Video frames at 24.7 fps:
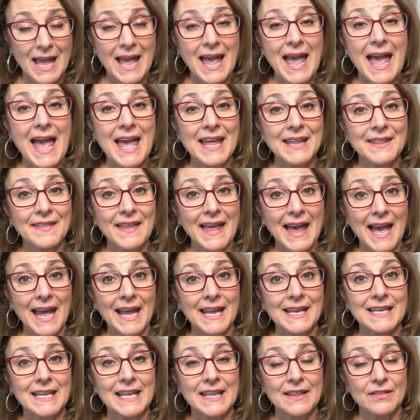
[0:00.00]
and that
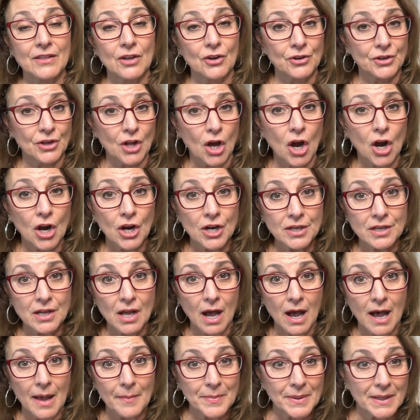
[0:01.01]
they're in a hard
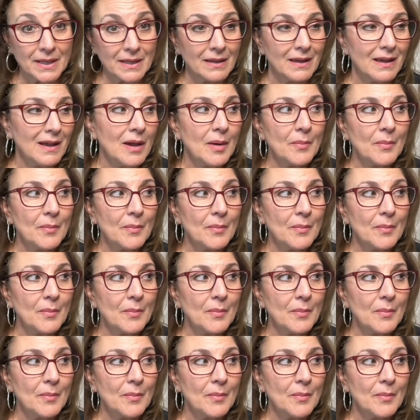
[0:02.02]
copy,